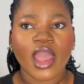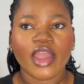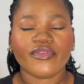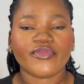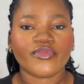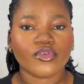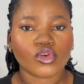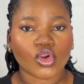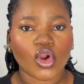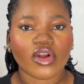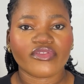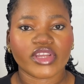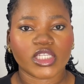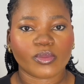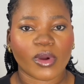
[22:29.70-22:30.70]
a full
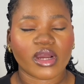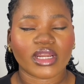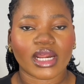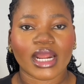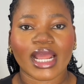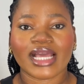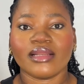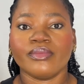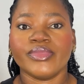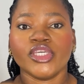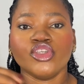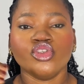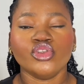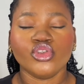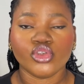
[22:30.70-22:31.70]
coverage powder can
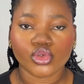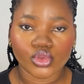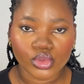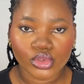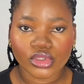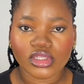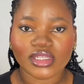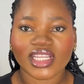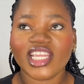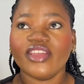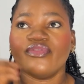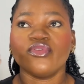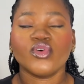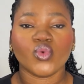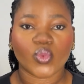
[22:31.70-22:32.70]
be used
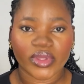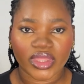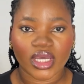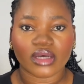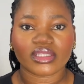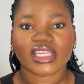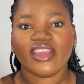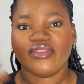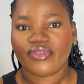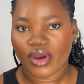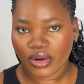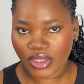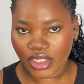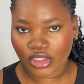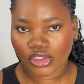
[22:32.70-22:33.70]
even without a
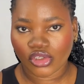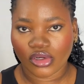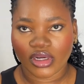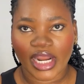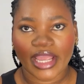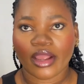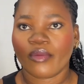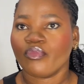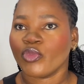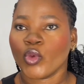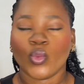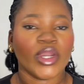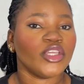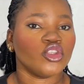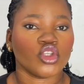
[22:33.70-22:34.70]
foundation. Like
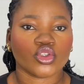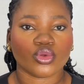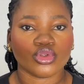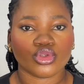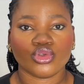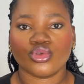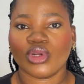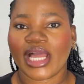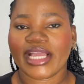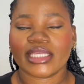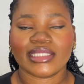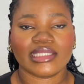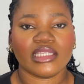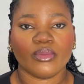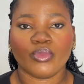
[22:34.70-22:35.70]
when you just want to do like
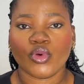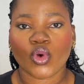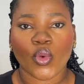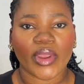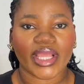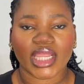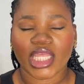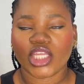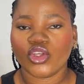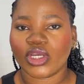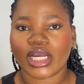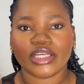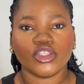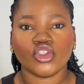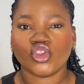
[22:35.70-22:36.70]
simple quick thing, you
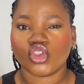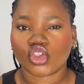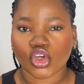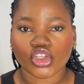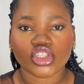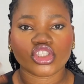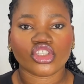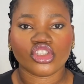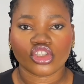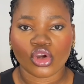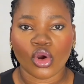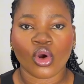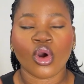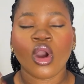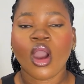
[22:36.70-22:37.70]
can use just
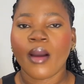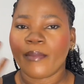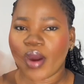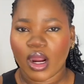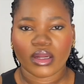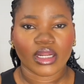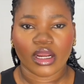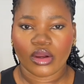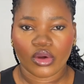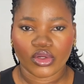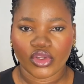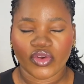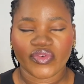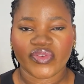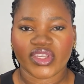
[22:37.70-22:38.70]
your powder on
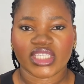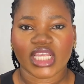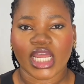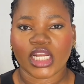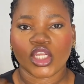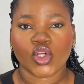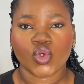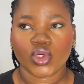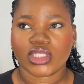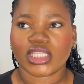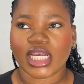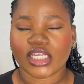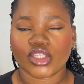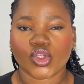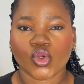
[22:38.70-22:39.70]
your face and it looks
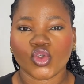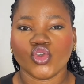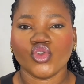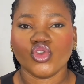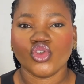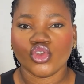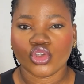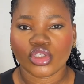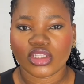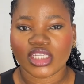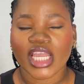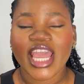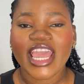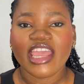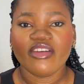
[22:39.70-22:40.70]
as though you used
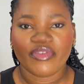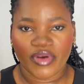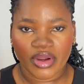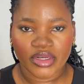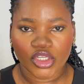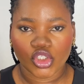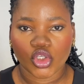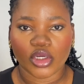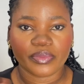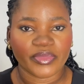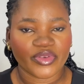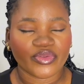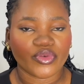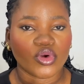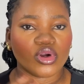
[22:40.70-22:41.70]
a foundation
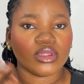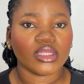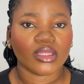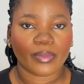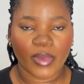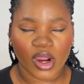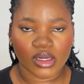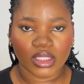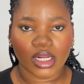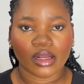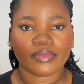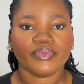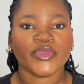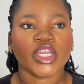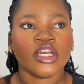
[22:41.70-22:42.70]
before the powder.
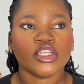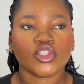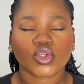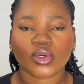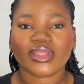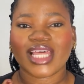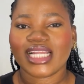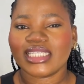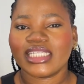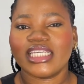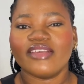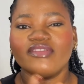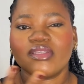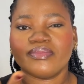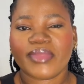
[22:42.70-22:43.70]
So that
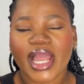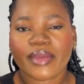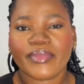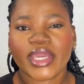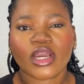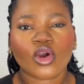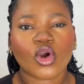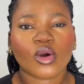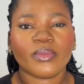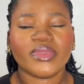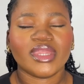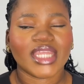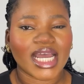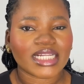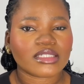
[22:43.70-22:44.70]
gives my makeup
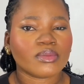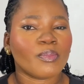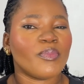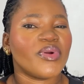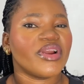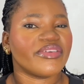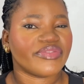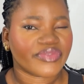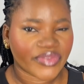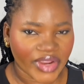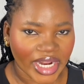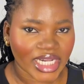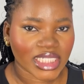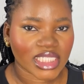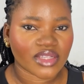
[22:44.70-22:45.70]
that
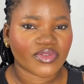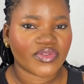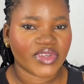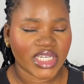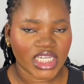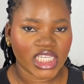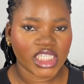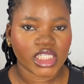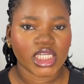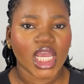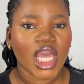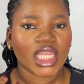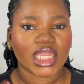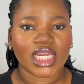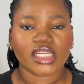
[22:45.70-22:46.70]
perfect finish.
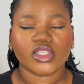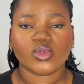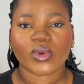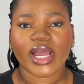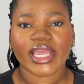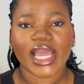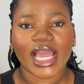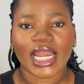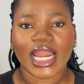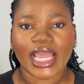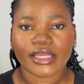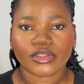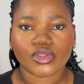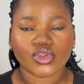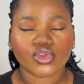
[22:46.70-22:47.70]
That is why I
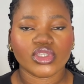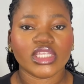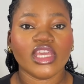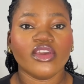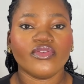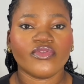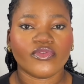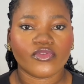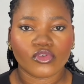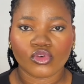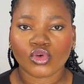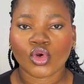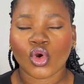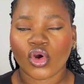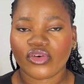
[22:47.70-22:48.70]
like to use a
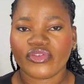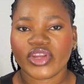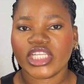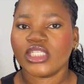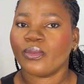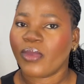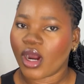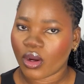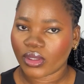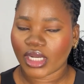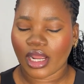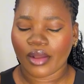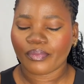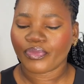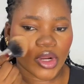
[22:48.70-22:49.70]
full coverage
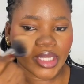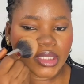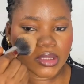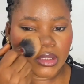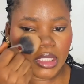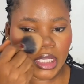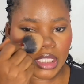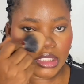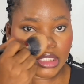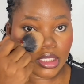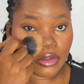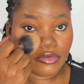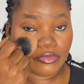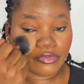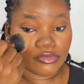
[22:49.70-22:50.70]
powder. Try to get
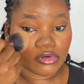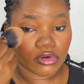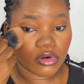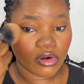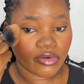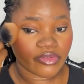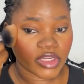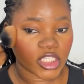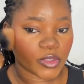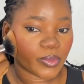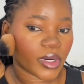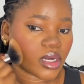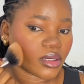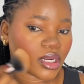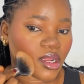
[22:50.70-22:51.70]
a full coverage
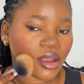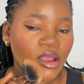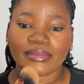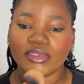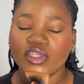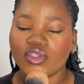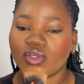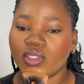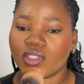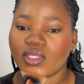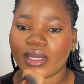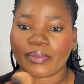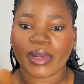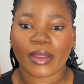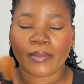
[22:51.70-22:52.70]
powder. I'm just going to
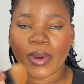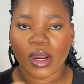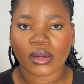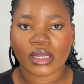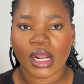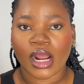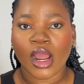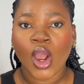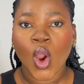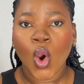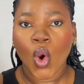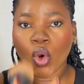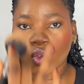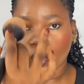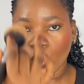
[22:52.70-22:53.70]
apply powder
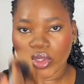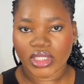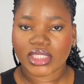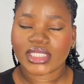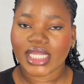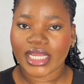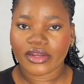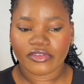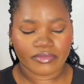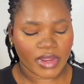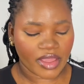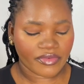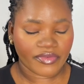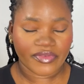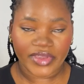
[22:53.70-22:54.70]
on one side of
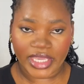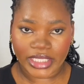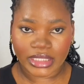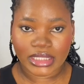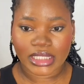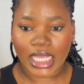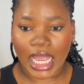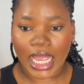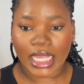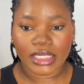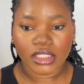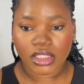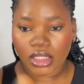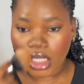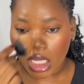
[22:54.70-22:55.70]
my face, and